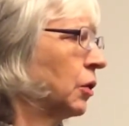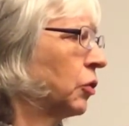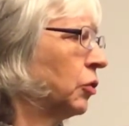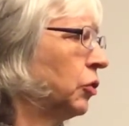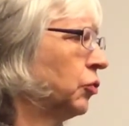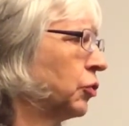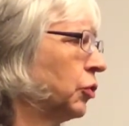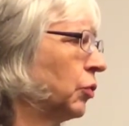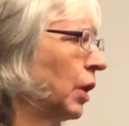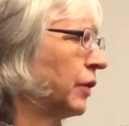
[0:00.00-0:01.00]
Could, you could
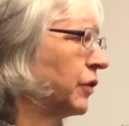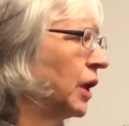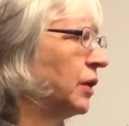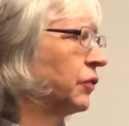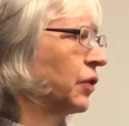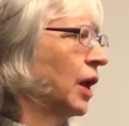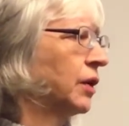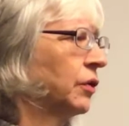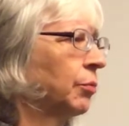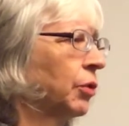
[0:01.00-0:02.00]
utilize any side
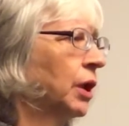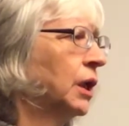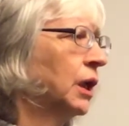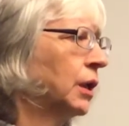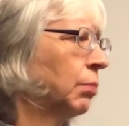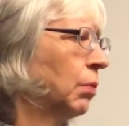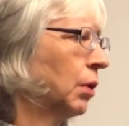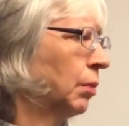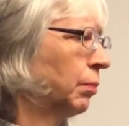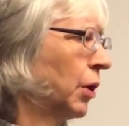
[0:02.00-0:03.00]
of the brain, any
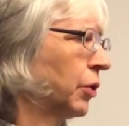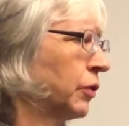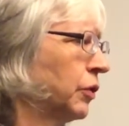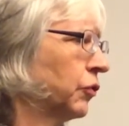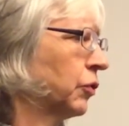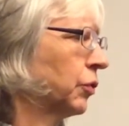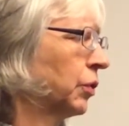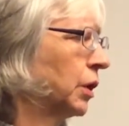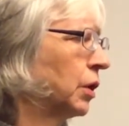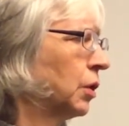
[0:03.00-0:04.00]
uh, part of these
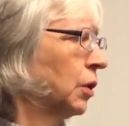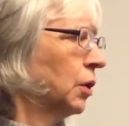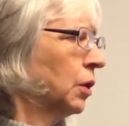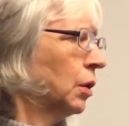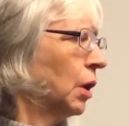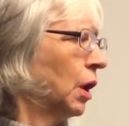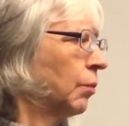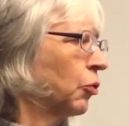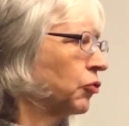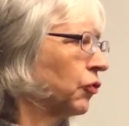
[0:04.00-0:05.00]
learning uh,
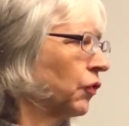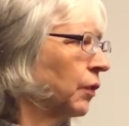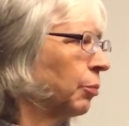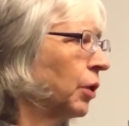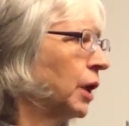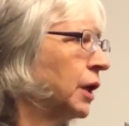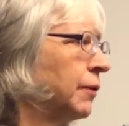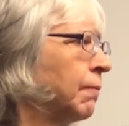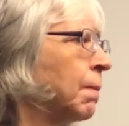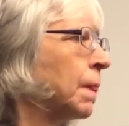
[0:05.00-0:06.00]
portions of the
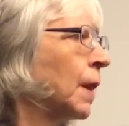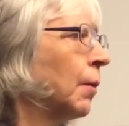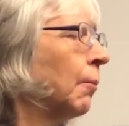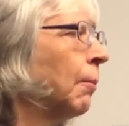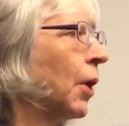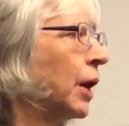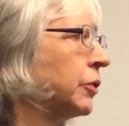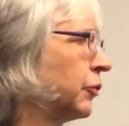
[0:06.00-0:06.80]
brain, but